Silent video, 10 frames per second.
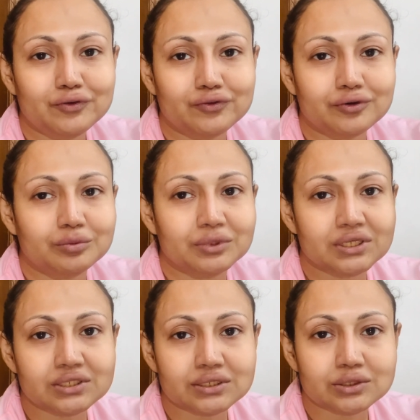from
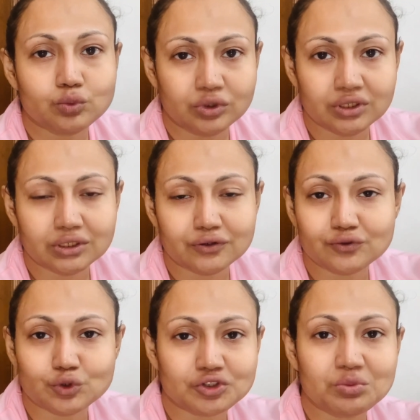this world of
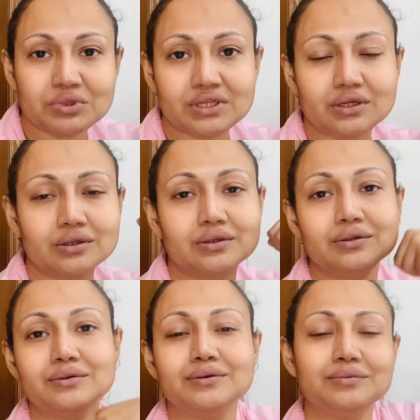social media,
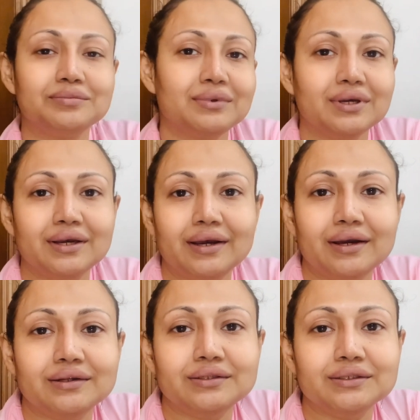
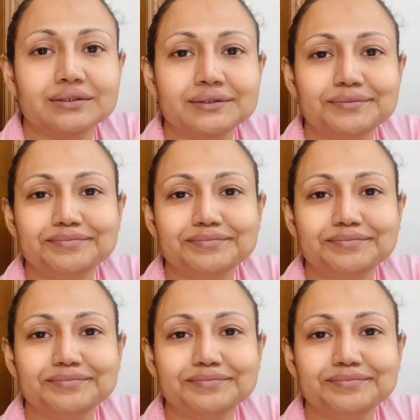and